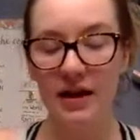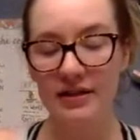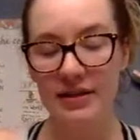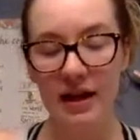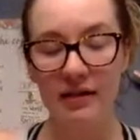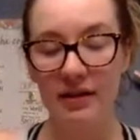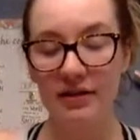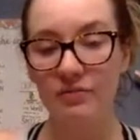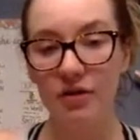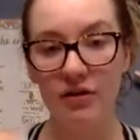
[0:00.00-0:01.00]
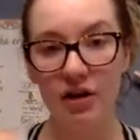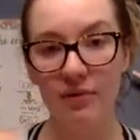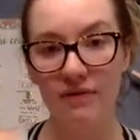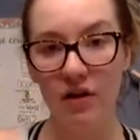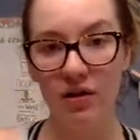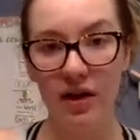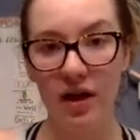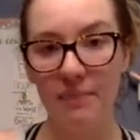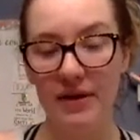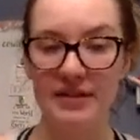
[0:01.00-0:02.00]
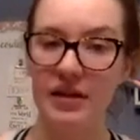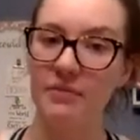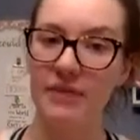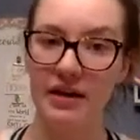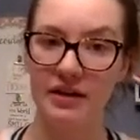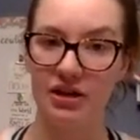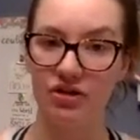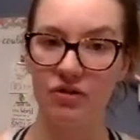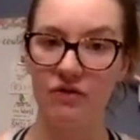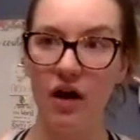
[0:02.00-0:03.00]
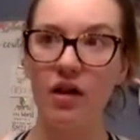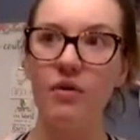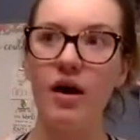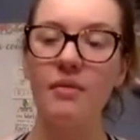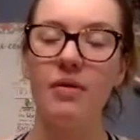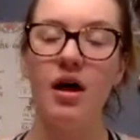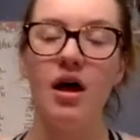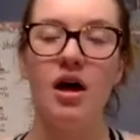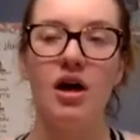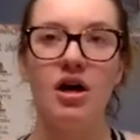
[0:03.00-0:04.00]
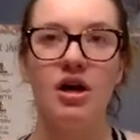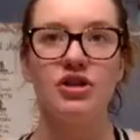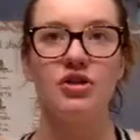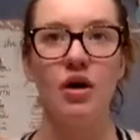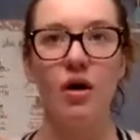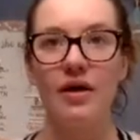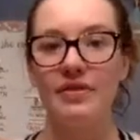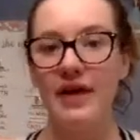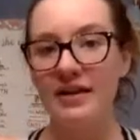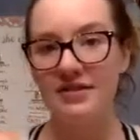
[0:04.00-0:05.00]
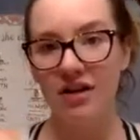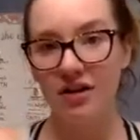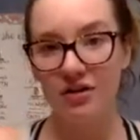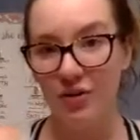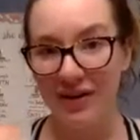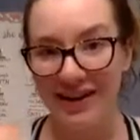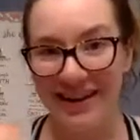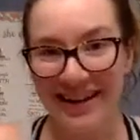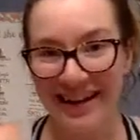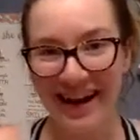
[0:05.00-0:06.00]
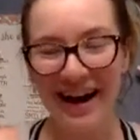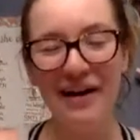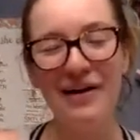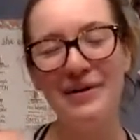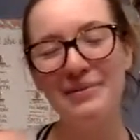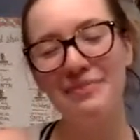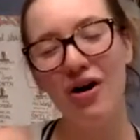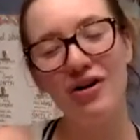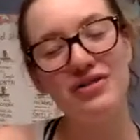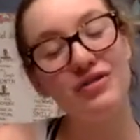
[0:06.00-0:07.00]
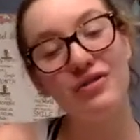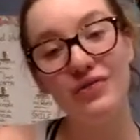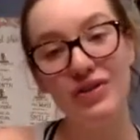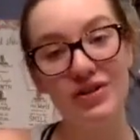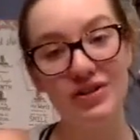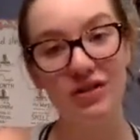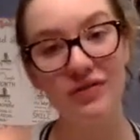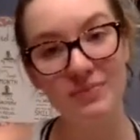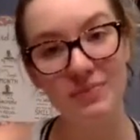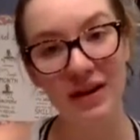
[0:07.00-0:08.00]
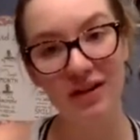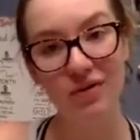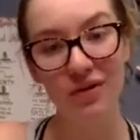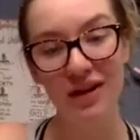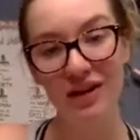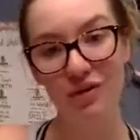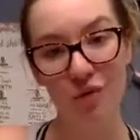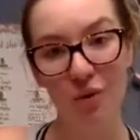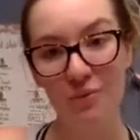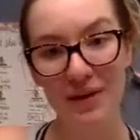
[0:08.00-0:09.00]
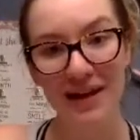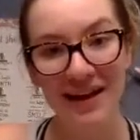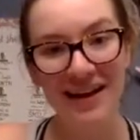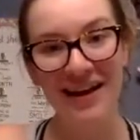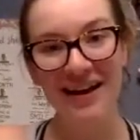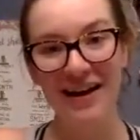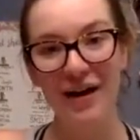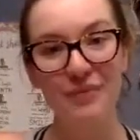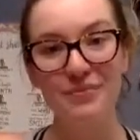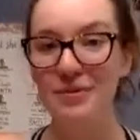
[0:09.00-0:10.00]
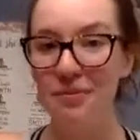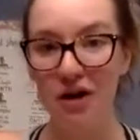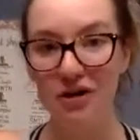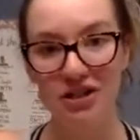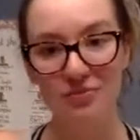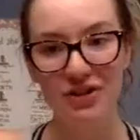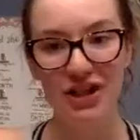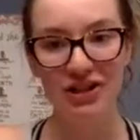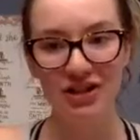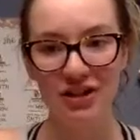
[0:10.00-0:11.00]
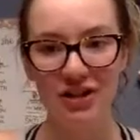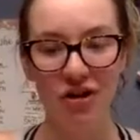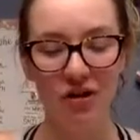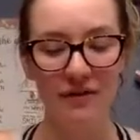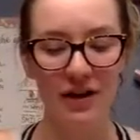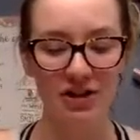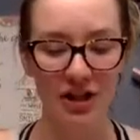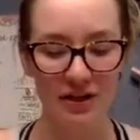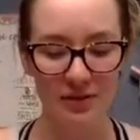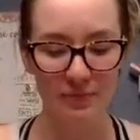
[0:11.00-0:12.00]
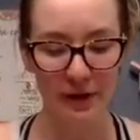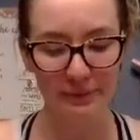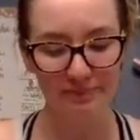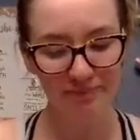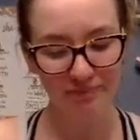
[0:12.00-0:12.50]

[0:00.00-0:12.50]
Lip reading: said I let them know that I'll be following up. I set up that initial follow-up. So that's not annoying. Also, don't view yourself as being annoying, and you won't be. Subconscious projection and all of that jazz. But